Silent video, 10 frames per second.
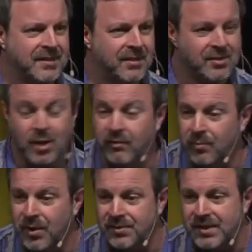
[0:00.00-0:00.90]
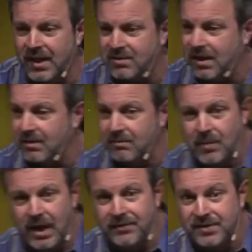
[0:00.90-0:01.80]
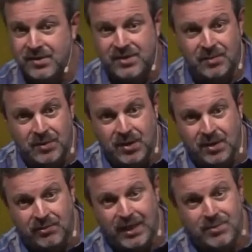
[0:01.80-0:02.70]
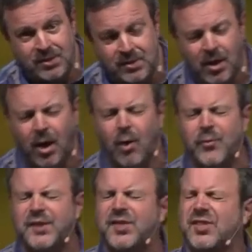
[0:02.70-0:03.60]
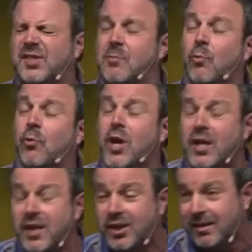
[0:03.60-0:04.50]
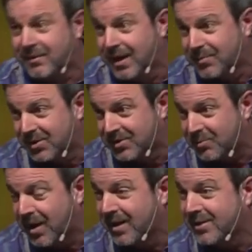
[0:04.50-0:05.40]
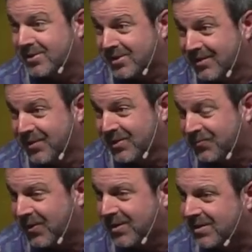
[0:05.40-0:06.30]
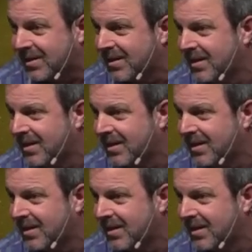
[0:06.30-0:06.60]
you know, go over Bill's house, like, man, this is some good grape juice. Oh, this is some really good grape juice. Why didn't you serve this first?